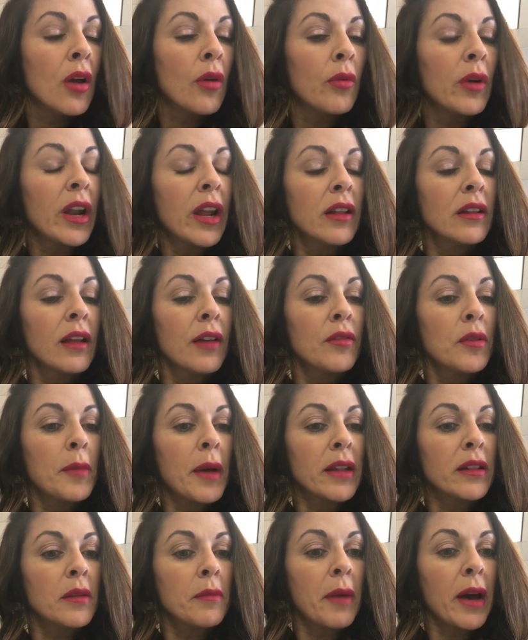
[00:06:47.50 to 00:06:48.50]
What I love
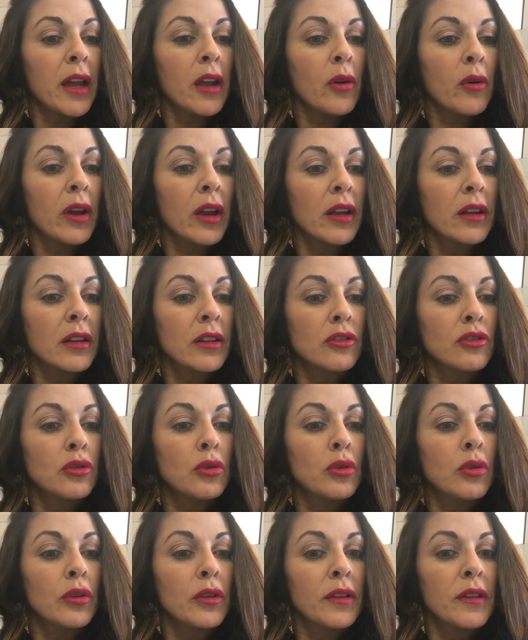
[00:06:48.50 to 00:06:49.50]
about the BioIonic
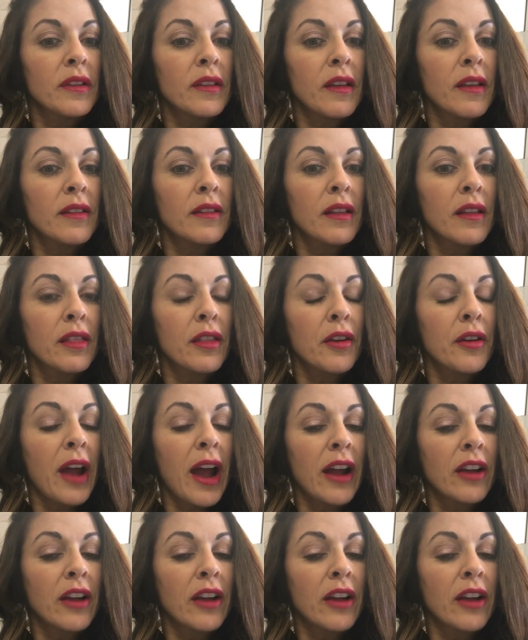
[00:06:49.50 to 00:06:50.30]
tools is that they're